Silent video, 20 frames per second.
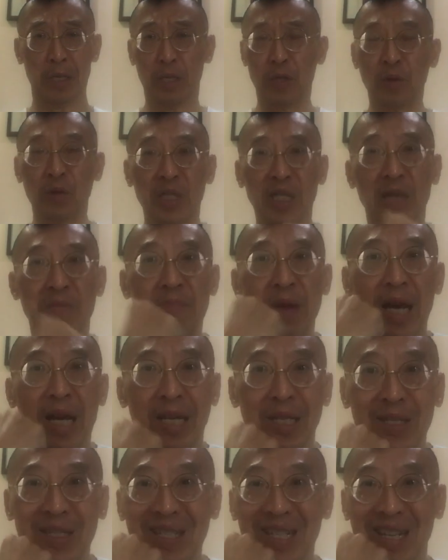Do you sit back
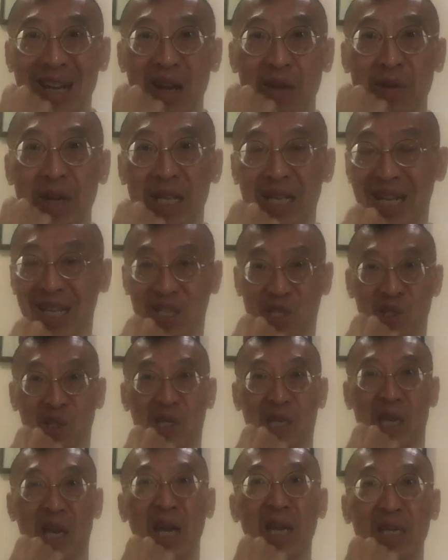and scurry and get
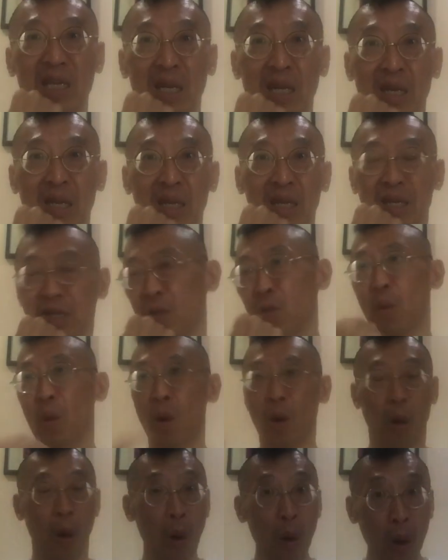scared? You
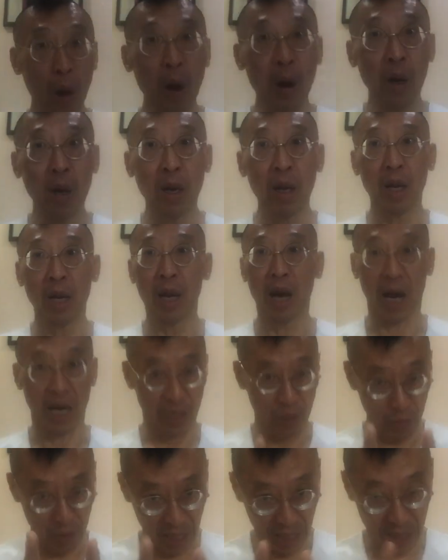know, or are
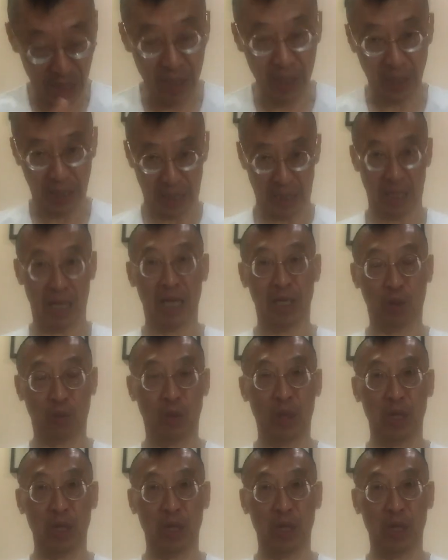you like us, as